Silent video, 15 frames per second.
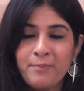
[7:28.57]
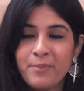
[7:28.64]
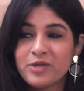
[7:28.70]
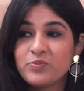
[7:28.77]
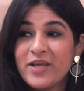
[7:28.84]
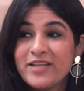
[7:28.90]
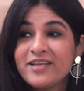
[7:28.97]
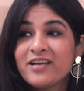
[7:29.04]

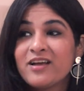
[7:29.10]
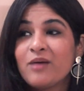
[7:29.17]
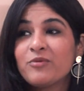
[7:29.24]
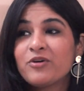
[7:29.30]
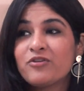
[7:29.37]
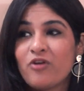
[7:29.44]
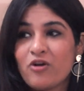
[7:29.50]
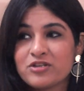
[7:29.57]
But when they come
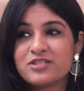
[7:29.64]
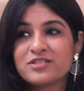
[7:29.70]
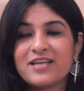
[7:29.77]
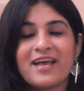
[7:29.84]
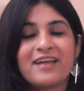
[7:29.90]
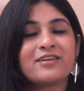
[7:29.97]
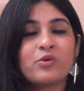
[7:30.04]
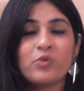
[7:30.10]
across
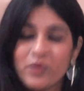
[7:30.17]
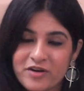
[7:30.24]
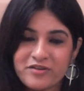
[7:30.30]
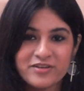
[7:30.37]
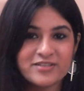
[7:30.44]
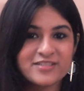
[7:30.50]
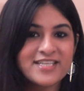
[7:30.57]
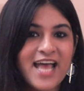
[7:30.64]
an
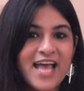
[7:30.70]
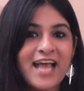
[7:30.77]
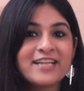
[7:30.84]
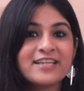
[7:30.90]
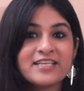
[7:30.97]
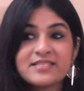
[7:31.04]
Aquarius and